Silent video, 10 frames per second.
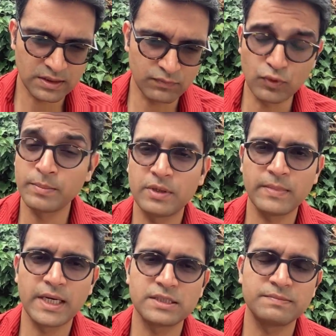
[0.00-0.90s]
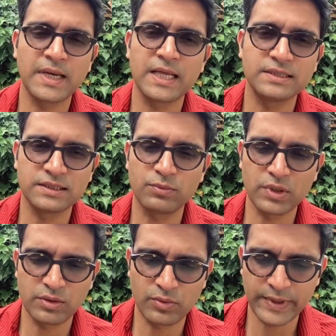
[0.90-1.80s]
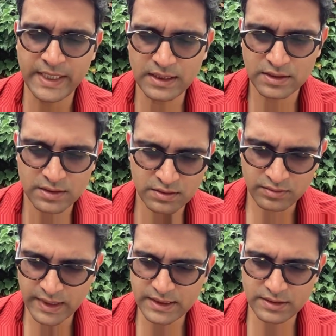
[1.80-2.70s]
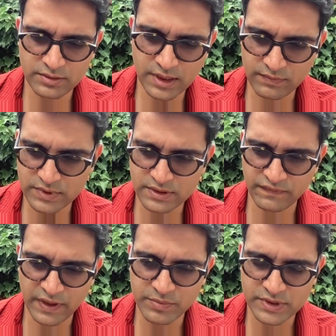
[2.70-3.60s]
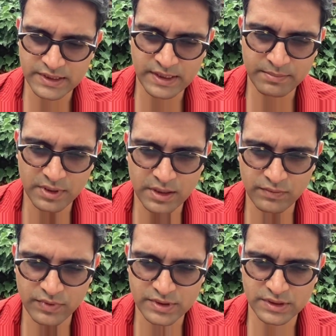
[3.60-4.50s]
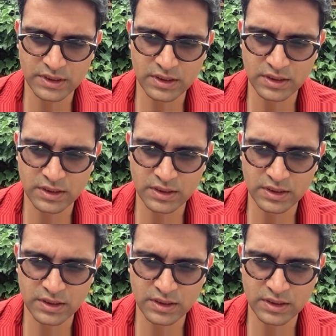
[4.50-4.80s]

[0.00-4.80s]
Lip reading: woman minus man is equal to queen, right? So that was the famous example that was